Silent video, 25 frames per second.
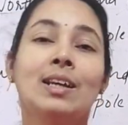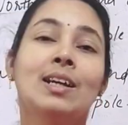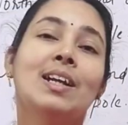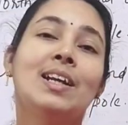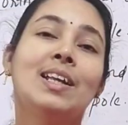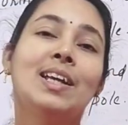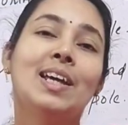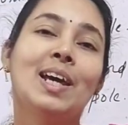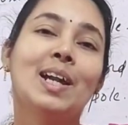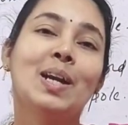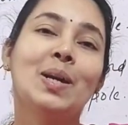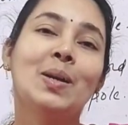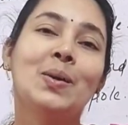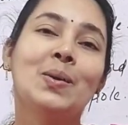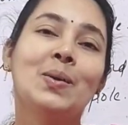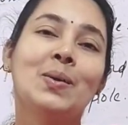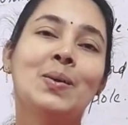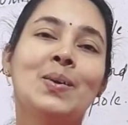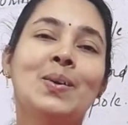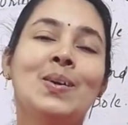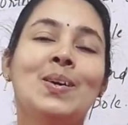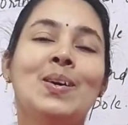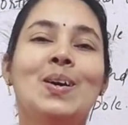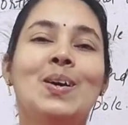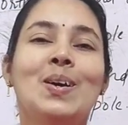Clear
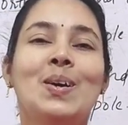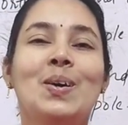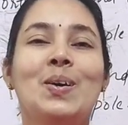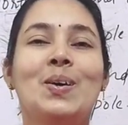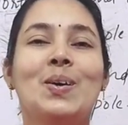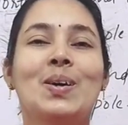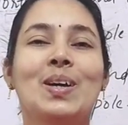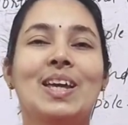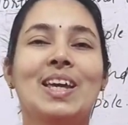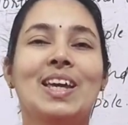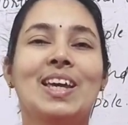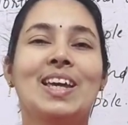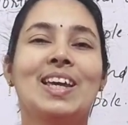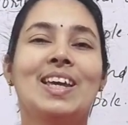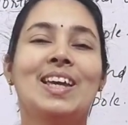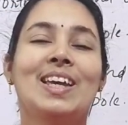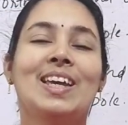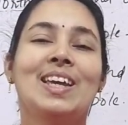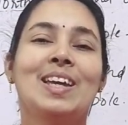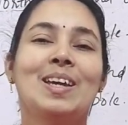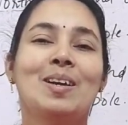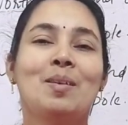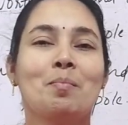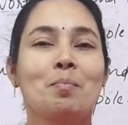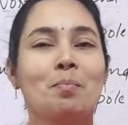now?
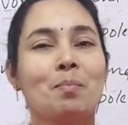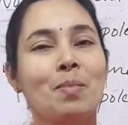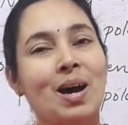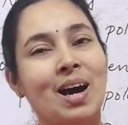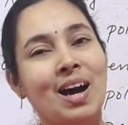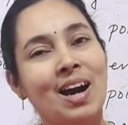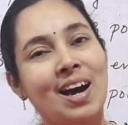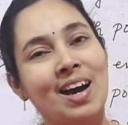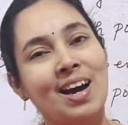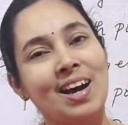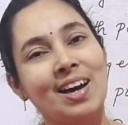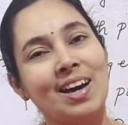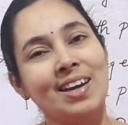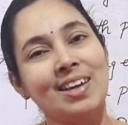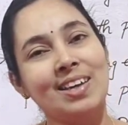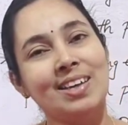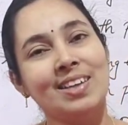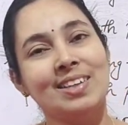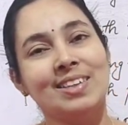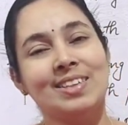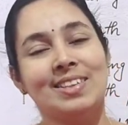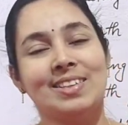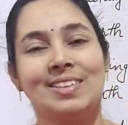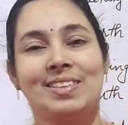Okay, bye.